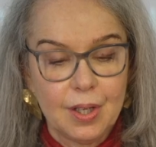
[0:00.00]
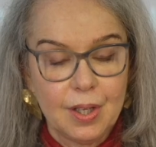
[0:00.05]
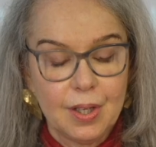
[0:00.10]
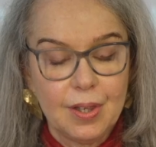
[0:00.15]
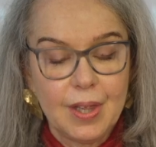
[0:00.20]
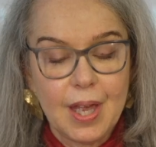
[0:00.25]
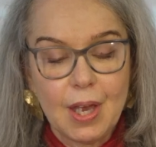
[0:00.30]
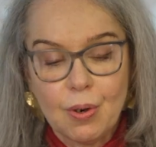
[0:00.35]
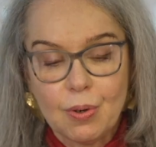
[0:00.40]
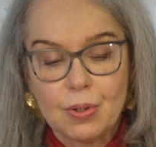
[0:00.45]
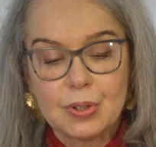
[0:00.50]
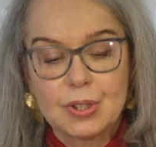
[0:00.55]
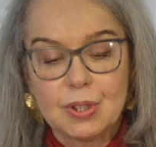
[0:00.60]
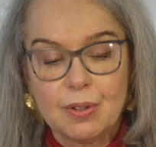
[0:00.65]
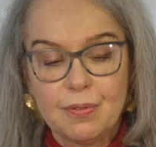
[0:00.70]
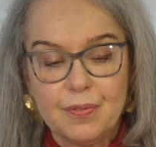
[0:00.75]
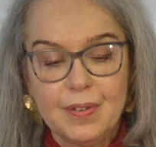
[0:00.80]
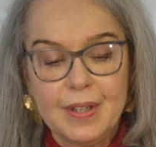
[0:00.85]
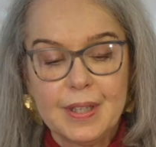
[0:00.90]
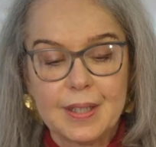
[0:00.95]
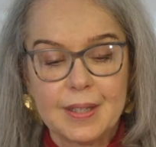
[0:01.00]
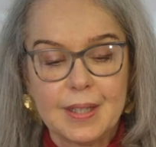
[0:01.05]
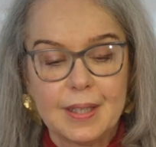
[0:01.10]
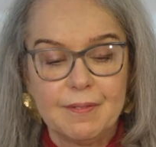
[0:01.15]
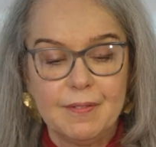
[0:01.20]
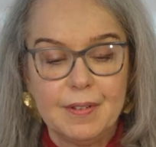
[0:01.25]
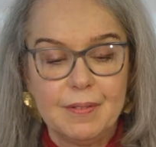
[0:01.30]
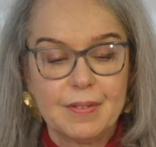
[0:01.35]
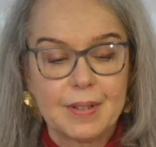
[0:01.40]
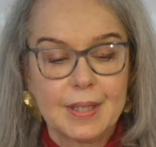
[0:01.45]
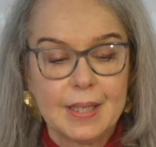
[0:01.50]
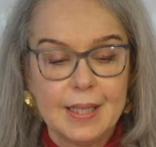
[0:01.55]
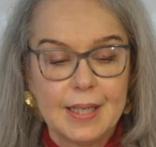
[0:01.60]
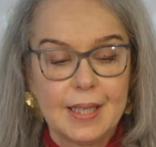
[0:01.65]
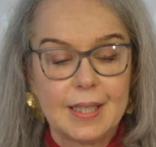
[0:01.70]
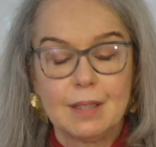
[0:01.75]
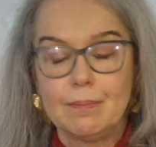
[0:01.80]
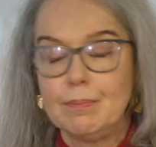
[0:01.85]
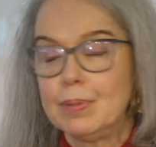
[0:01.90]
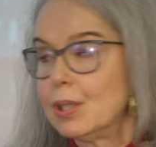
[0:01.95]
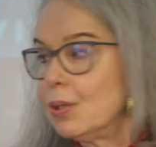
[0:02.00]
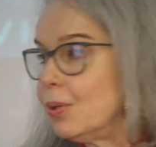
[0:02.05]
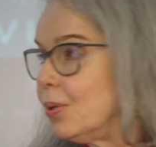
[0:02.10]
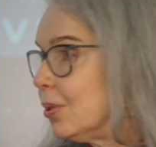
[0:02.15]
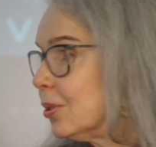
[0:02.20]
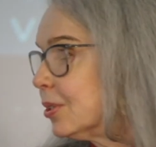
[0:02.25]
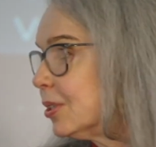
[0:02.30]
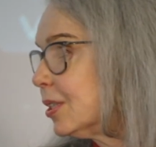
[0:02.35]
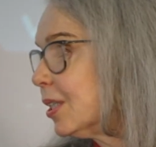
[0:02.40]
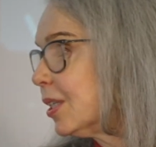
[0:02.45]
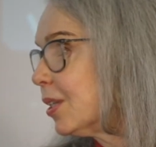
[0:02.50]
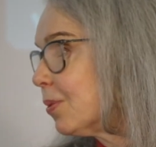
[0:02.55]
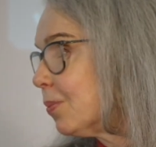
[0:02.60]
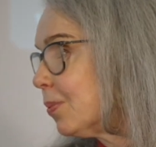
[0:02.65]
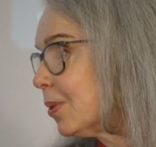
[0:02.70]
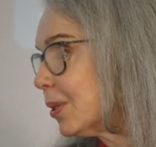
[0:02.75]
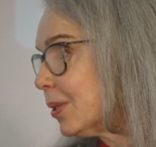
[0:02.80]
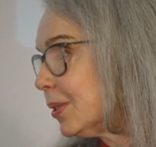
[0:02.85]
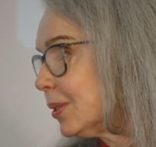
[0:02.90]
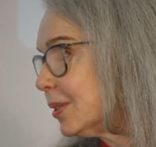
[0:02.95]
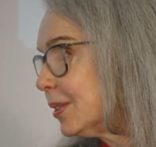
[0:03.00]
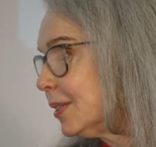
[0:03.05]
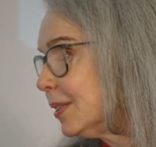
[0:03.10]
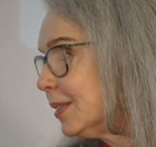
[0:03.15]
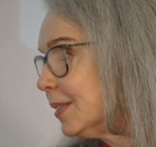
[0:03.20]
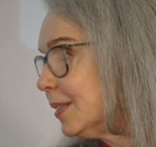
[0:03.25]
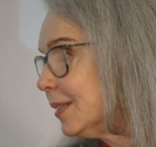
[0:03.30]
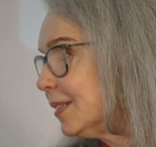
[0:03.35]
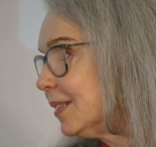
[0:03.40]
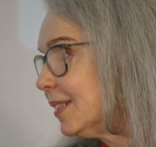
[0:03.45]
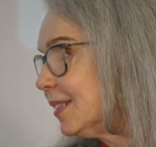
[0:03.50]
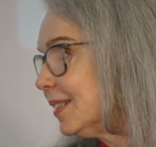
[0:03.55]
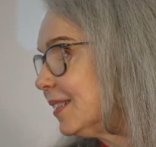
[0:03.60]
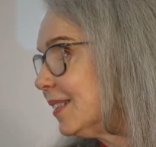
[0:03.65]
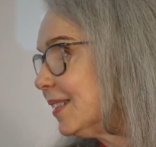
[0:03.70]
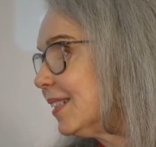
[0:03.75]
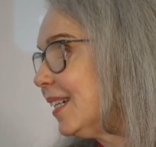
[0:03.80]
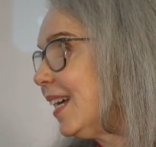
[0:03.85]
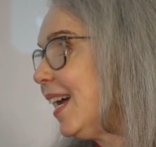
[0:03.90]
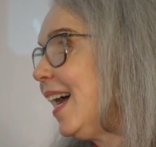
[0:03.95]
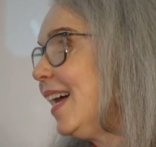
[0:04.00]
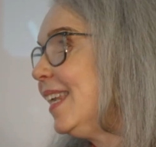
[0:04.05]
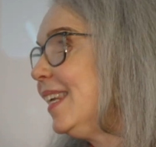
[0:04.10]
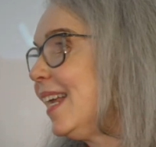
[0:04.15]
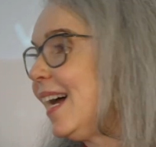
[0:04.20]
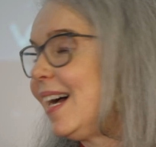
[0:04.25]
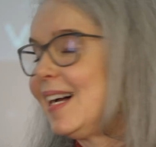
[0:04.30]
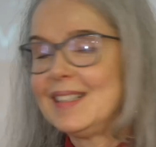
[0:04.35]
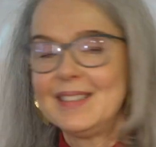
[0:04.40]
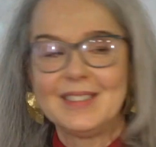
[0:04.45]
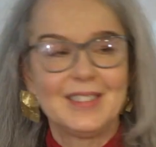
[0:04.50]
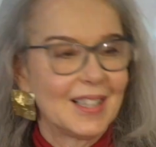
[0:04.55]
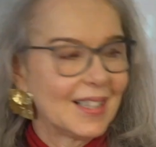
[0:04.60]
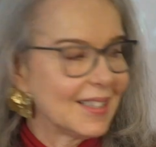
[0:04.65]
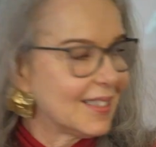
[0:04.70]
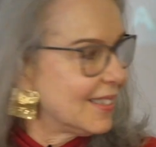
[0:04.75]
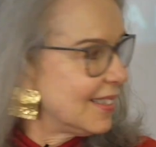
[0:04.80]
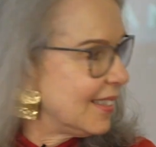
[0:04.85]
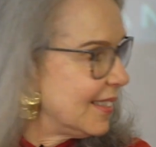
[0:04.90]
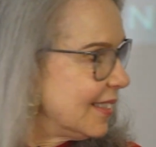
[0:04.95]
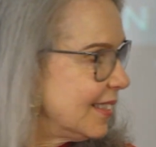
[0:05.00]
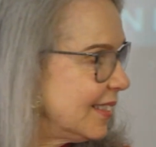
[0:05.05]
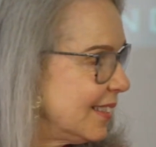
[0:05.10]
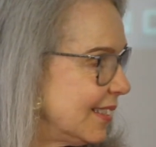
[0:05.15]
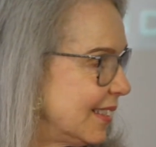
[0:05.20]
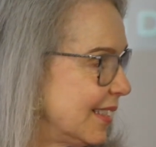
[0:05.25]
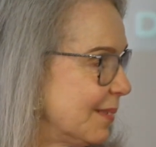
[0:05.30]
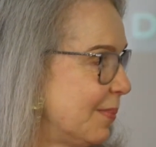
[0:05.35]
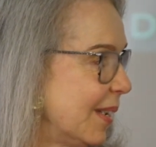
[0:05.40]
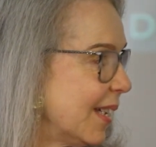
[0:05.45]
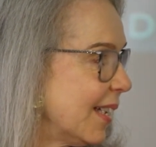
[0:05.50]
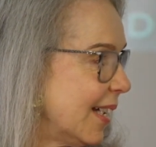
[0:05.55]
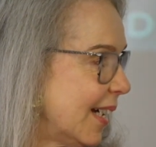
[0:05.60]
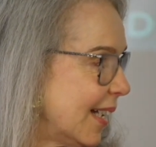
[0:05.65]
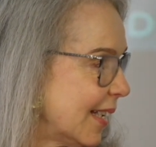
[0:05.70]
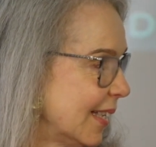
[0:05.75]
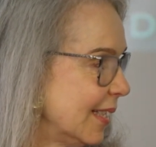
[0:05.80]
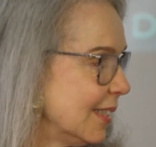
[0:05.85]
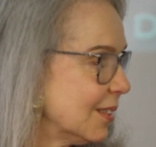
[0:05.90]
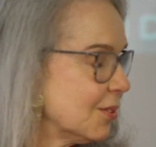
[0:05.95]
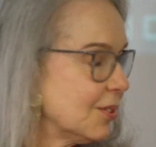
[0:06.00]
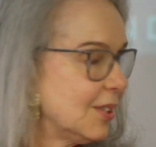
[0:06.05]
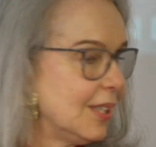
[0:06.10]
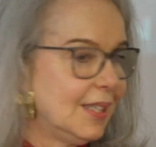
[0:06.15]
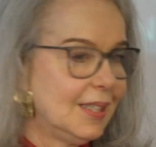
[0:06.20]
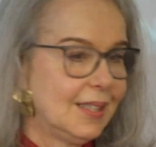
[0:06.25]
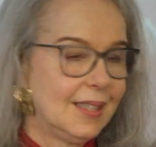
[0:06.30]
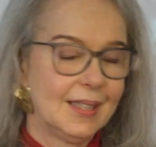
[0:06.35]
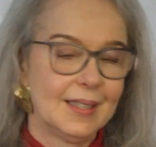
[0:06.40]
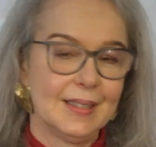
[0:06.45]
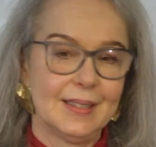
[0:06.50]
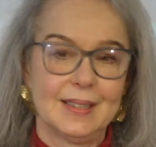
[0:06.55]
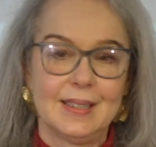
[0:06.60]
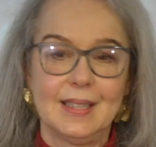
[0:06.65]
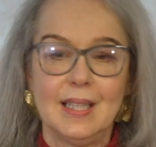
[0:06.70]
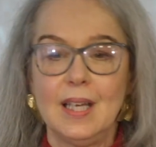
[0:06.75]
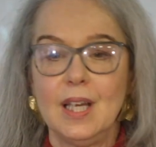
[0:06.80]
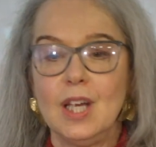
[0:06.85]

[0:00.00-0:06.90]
they also feel that Vivekananda belongs to the world and not just to Bengalis or to Indians.